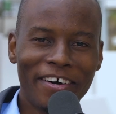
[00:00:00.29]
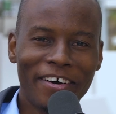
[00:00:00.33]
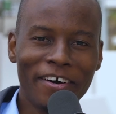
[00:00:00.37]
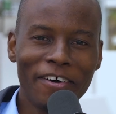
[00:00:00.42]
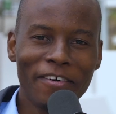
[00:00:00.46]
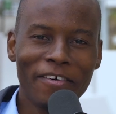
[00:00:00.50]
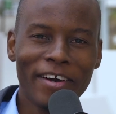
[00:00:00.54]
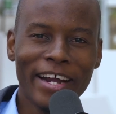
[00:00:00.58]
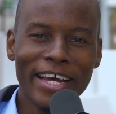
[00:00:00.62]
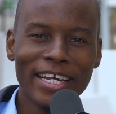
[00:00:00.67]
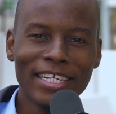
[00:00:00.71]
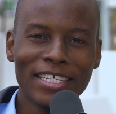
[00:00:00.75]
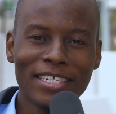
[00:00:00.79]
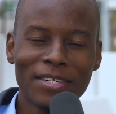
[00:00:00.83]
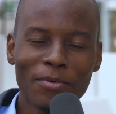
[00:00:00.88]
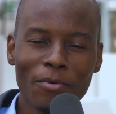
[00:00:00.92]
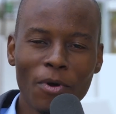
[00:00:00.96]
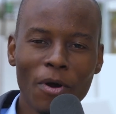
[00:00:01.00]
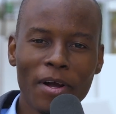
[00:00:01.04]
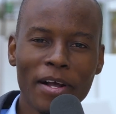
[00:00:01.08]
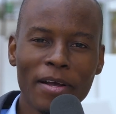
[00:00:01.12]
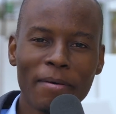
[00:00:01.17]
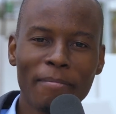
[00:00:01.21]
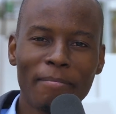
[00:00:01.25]
All right,
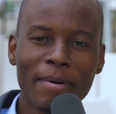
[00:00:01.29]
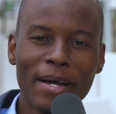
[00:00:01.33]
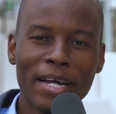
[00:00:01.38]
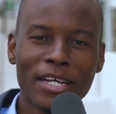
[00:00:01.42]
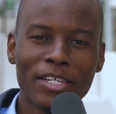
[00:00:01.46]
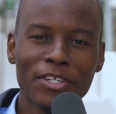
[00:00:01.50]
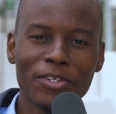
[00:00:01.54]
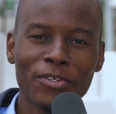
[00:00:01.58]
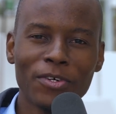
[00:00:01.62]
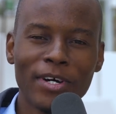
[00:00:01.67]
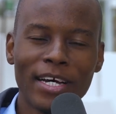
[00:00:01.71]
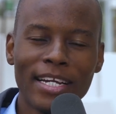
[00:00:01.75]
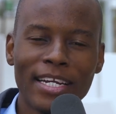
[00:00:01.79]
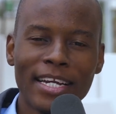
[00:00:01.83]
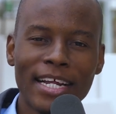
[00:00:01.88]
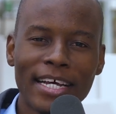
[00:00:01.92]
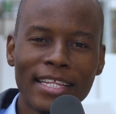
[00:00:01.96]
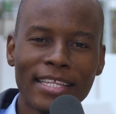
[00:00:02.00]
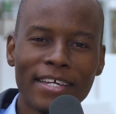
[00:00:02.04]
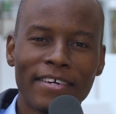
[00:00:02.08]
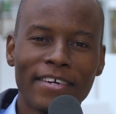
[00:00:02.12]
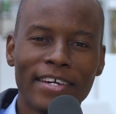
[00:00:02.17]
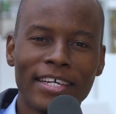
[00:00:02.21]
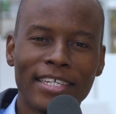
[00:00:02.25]
welcome back to
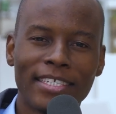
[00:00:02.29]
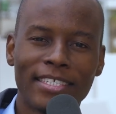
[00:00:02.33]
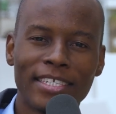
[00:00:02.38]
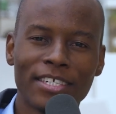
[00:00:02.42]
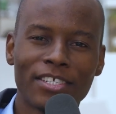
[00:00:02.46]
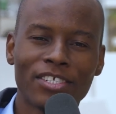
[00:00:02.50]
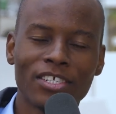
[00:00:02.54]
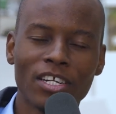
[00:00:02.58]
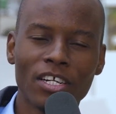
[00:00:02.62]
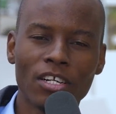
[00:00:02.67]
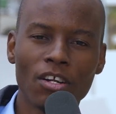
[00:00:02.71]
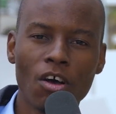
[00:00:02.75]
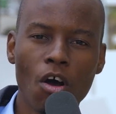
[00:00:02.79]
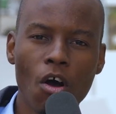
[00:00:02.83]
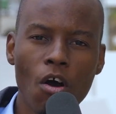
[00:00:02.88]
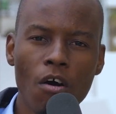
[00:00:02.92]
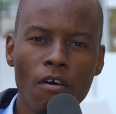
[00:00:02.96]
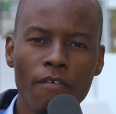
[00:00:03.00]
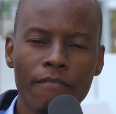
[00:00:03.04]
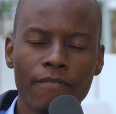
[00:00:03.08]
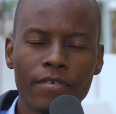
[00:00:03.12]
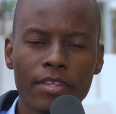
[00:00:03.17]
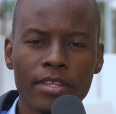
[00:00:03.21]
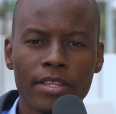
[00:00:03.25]
another edition
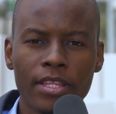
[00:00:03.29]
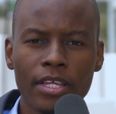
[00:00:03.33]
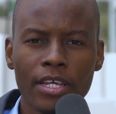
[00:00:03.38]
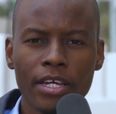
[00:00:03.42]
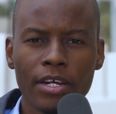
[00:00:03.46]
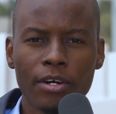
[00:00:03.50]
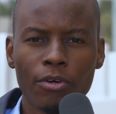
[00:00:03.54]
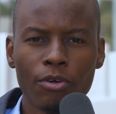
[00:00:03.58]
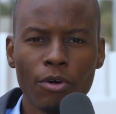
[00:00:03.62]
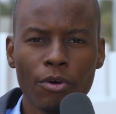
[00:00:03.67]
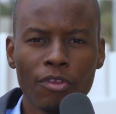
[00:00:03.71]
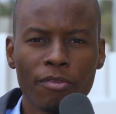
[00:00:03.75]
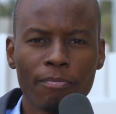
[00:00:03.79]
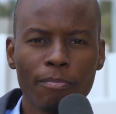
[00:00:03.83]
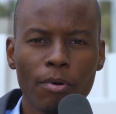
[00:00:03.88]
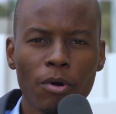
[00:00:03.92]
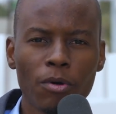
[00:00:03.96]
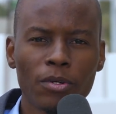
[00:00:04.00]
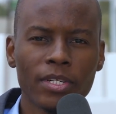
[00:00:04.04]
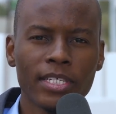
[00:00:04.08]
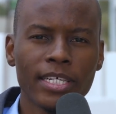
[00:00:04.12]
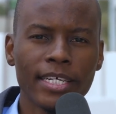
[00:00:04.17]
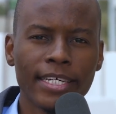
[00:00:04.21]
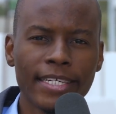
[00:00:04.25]
of the Growth
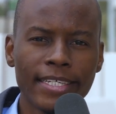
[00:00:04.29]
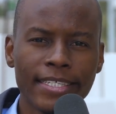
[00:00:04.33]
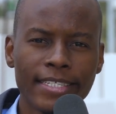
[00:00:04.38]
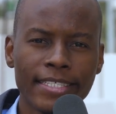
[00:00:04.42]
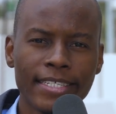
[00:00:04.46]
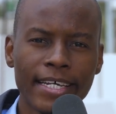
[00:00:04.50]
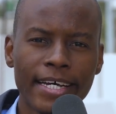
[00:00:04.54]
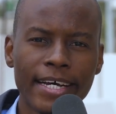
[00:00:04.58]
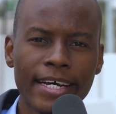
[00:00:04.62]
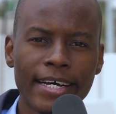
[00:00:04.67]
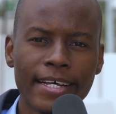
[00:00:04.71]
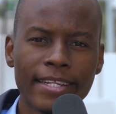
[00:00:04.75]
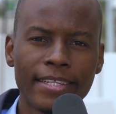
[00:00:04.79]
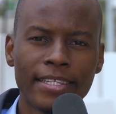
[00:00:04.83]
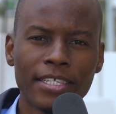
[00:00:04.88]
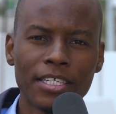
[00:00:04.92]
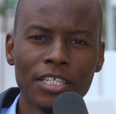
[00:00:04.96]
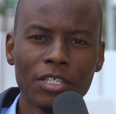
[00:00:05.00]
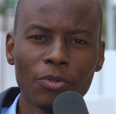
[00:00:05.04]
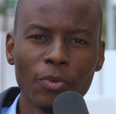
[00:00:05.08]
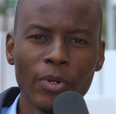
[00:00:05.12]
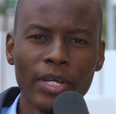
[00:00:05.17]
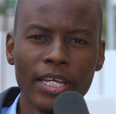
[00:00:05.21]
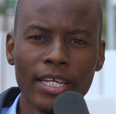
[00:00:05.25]
Podcast.
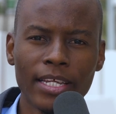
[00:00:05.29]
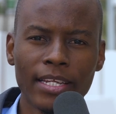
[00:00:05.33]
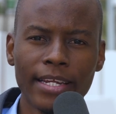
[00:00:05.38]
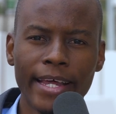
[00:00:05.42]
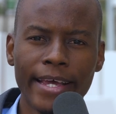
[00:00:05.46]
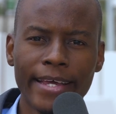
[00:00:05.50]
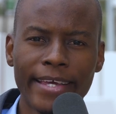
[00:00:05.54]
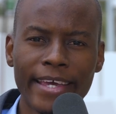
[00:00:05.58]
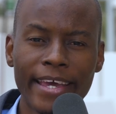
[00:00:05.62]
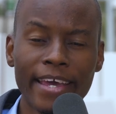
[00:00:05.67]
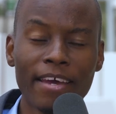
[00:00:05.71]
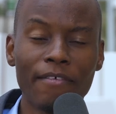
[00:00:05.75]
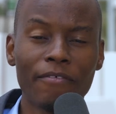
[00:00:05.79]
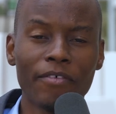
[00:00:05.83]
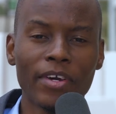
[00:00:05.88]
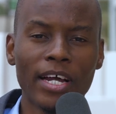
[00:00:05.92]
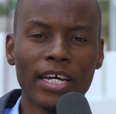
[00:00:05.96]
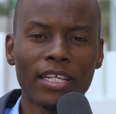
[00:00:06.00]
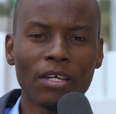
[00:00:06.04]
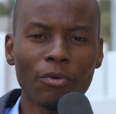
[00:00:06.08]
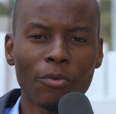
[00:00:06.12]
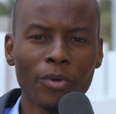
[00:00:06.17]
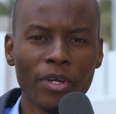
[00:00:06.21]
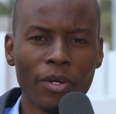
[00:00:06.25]
This week, like every
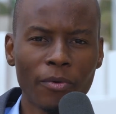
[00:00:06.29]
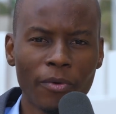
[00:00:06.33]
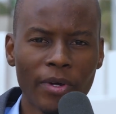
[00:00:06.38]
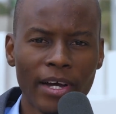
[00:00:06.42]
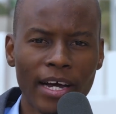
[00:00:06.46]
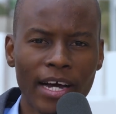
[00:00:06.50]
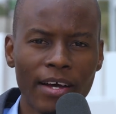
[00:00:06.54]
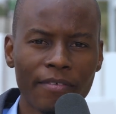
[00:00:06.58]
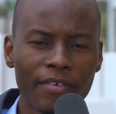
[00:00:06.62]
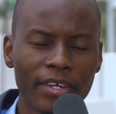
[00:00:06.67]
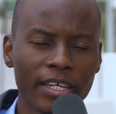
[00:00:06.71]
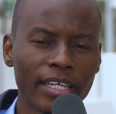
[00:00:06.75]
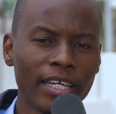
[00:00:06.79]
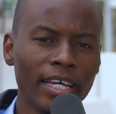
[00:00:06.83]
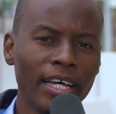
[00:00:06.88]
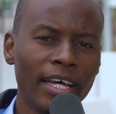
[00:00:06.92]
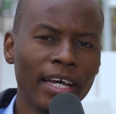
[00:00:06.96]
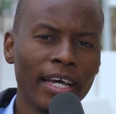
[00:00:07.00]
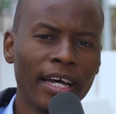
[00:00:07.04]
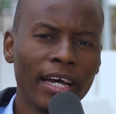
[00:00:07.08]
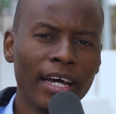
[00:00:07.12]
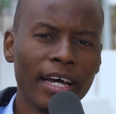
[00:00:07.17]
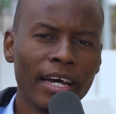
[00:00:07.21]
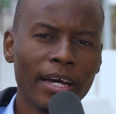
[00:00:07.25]
other week, we're having
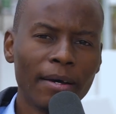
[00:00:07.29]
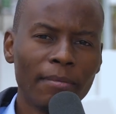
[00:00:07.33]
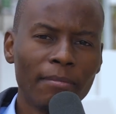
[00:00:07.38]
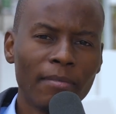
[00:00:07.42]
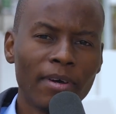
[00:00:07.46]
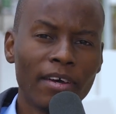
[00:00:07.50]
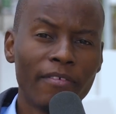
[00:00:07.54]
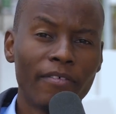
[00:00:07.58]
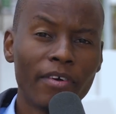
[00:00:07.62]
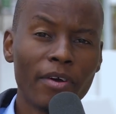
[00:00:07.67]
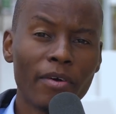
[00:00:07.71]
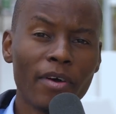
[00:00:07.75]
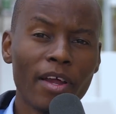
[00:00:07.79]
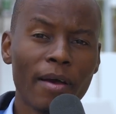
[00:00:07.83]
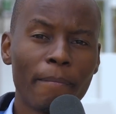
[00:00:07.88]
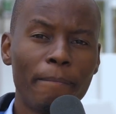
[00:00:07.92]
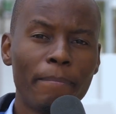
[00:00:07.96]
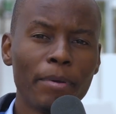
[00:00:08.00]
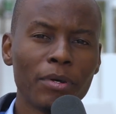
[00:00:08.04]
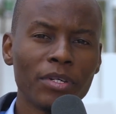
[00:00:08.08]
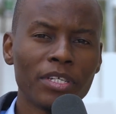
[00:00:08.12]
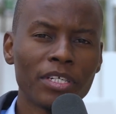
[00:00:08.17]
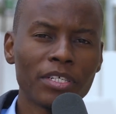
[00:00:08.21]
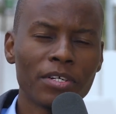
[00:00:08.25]
a very
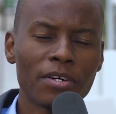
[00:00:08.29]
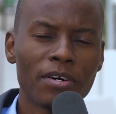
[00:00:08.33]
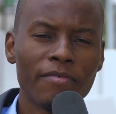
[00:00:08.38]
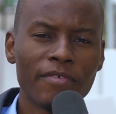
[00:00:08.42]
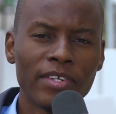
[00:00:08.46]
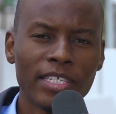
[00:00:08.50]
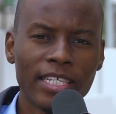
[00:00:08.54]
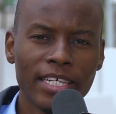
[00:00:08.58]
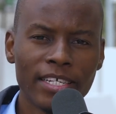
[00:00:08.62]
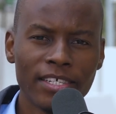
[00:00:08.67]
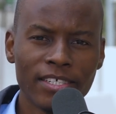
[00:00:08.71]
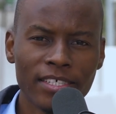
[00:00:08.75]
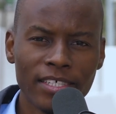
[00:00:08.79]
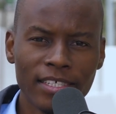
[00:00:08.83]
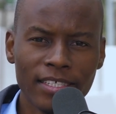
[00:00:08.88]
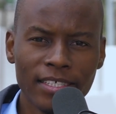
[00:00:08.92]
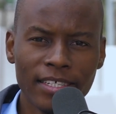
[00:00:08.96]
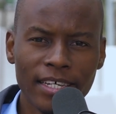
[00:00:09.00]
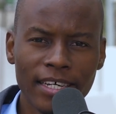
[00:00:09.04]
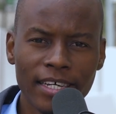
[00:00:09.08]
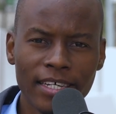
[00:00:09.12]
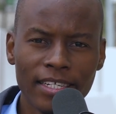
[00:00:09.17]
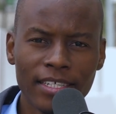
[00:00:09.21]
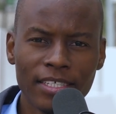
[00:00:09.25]
upbuilding
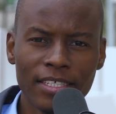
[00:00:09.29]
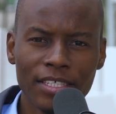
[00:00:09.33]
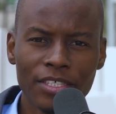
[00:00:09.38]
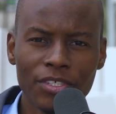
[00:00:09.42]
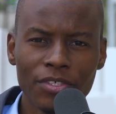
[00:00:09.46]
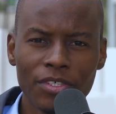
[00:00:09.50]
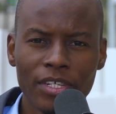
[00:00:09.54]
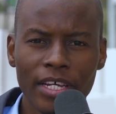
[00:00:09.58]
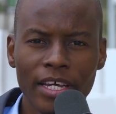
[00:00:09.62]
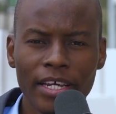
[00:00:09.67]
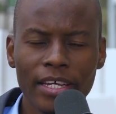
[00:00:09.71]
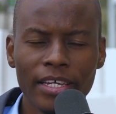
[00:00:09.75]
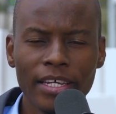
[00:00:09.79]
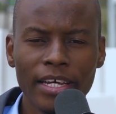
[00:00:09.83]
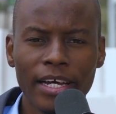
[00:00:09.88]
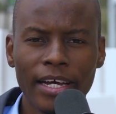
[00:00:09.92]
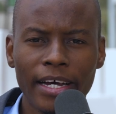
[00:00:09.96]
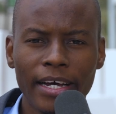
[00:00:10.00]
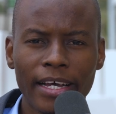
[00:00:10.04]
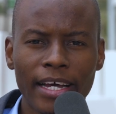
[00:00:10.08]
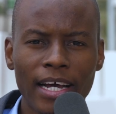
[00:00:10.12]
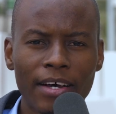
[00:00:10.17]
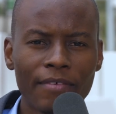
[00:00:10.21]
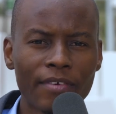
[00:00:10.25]
conversation. And today
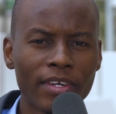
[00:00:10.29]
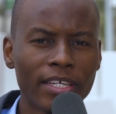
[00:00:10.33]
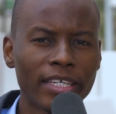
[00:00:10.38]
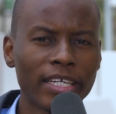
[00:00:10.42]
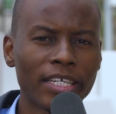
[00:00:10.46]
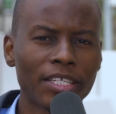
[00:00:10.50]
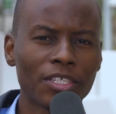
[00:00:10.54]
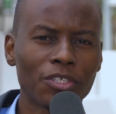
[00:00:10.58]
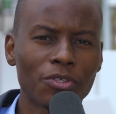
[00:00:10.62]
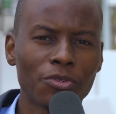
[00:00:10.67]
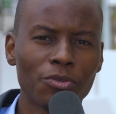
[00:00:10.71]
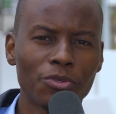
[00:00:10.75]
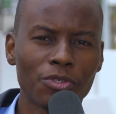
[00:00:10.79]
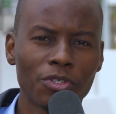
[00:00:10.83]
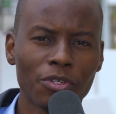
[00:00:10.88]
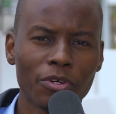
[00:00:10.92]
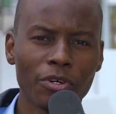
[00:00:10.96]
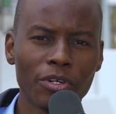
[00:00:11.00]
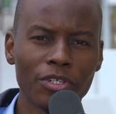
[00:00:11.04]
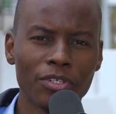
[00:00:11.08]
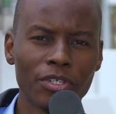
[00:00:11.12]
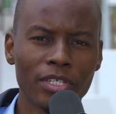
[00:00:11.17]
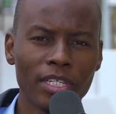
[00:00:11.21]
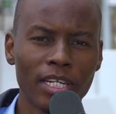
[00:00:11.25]
I have a guest who's
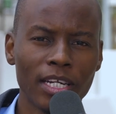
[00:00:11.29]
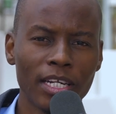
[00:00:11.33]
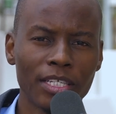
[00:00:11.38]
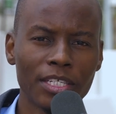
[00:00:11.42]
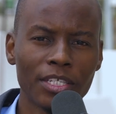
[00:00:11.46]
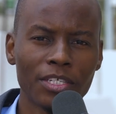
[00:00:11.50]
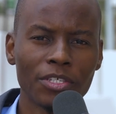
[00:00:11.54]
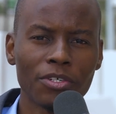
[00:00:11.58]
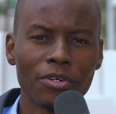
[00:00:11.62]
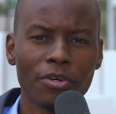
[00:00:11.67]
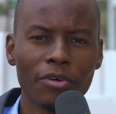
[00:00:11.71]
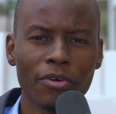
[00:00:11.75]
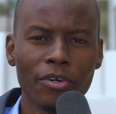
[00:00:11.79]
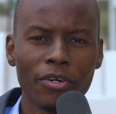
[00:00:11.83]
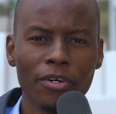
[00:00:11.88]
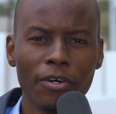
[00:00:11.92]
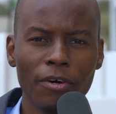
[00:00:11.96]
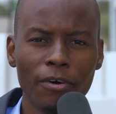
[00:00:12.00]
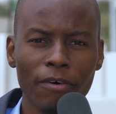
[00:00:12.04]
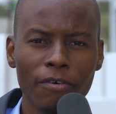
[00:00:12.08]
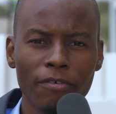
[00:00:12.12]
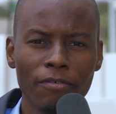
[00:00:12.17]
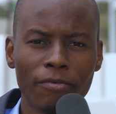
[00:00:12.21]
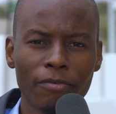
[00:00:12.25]
going to tell us the story
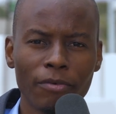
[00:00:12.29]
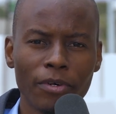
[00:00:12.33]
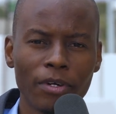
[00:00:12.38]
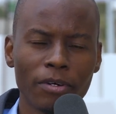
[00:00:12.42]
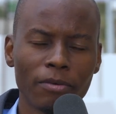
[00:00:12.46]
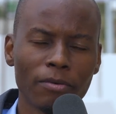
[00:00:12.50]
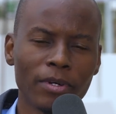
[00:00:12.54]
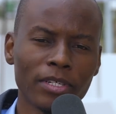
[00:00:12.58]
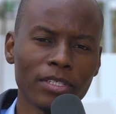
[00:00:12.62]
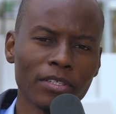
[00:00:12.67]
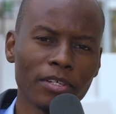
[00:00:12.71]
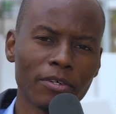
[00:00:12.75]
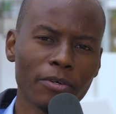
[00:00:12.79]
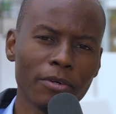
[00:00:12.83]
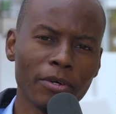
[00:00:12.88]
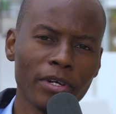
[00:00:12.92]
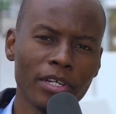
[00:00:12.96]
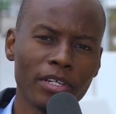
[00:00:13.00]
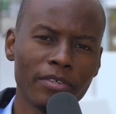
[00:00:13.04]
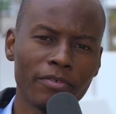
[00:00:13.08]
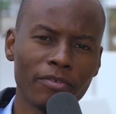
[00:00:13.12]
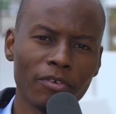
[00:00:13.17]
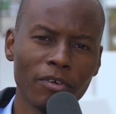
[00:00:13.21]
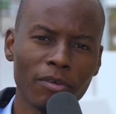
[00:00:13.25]
of, well, what do they call
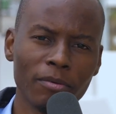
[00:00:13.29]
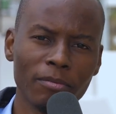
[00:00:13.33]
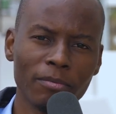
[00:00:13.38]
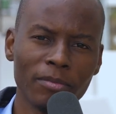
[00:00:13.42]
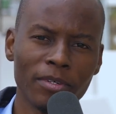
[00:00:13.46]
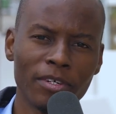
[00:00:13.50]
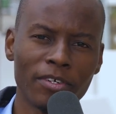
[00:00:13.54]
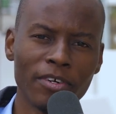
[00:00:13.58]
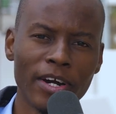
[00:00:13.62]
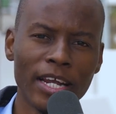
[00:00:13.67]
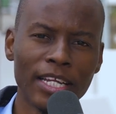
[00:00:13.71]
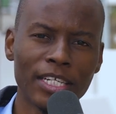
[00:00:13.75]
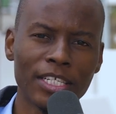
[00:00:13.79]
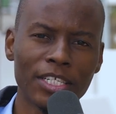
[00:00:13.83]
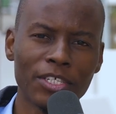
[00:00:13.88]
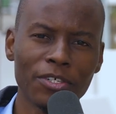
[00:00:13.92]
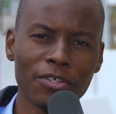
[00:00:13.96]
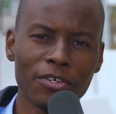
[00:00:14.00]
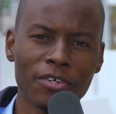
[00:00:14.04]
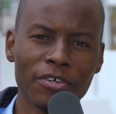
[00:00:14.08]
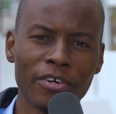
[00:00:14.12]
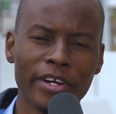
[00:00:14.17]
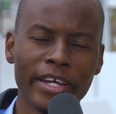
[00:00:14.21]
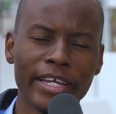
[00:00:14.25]
it? From grass
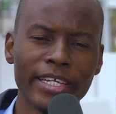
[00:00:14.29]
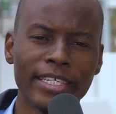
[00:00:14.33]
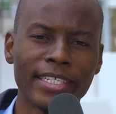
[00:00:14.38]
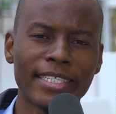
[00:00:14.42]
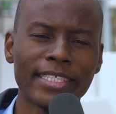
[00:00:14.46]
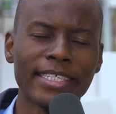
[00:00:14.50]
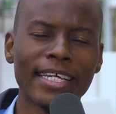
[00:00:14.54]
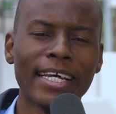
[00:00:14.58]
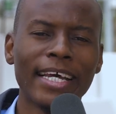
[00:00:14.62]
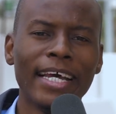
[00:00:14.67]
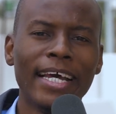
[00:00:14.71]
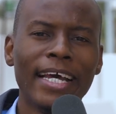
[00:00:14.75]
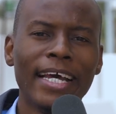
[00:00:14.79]
to grace.